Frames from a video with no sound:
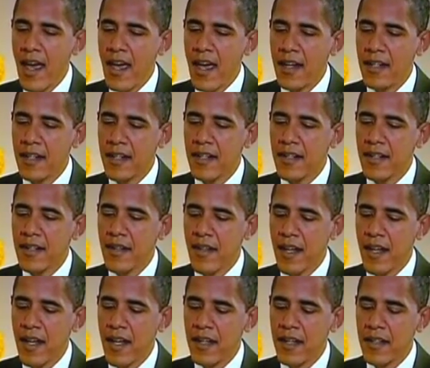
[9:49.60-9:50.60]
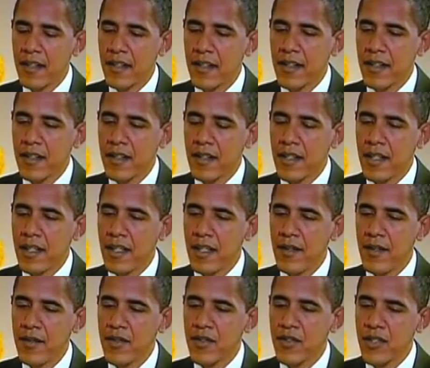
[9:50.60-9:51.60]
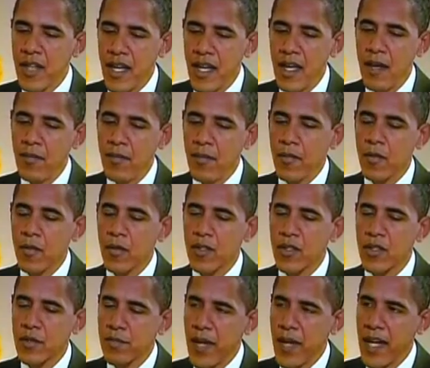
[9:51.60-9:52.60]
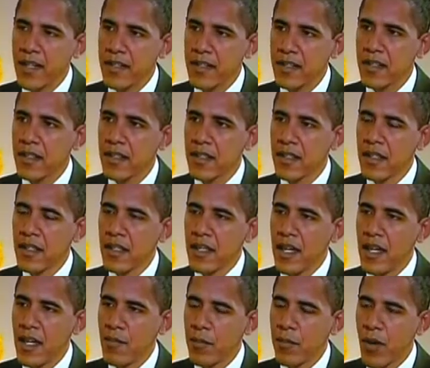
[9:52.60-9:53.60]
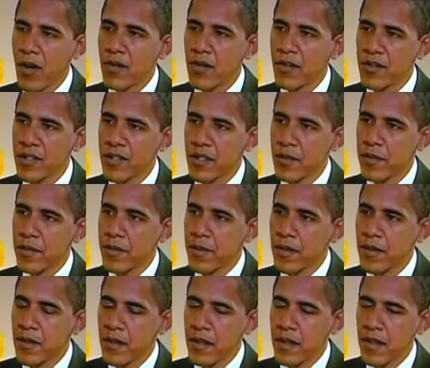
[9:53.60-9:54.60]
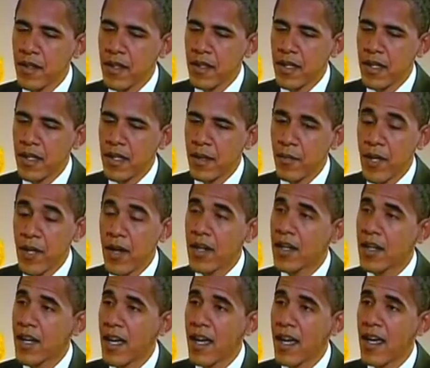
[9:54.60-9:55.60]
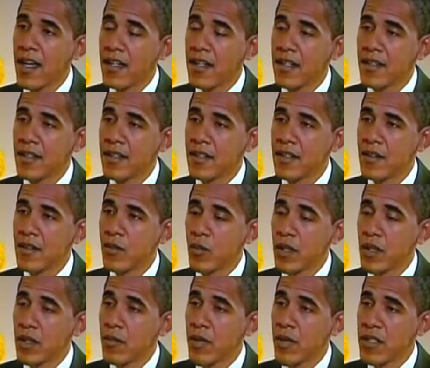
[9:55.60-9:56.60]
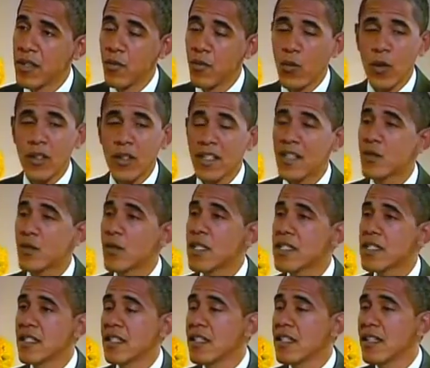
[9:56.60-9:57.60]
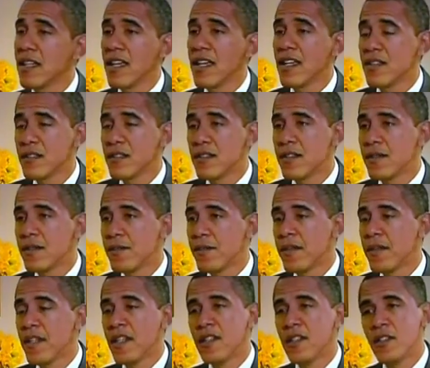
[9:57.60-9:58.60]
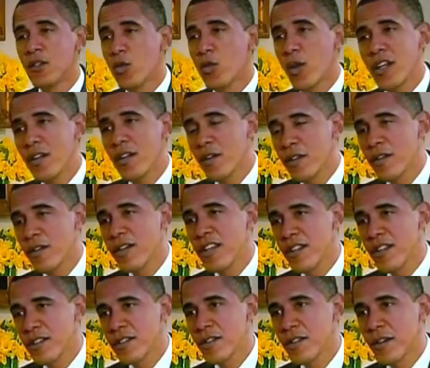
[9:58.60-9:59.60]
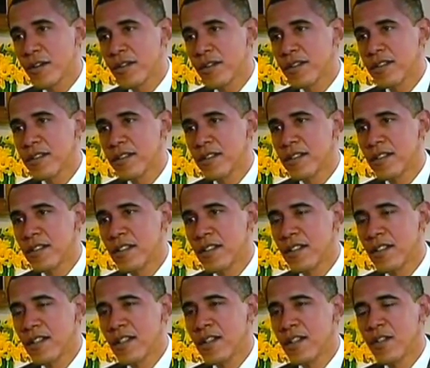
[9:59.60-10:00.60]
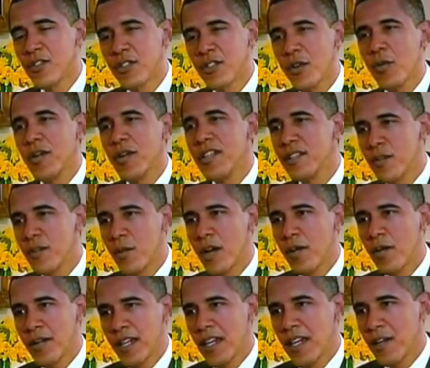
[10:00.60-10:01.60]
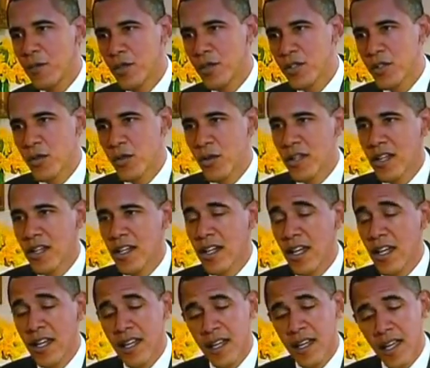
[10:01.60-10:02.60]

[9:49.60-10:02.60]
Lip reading: and that the same respect and partnership that America had with the Muslim world as recently as 20 or 30 years ago, there's no reason why we can't restore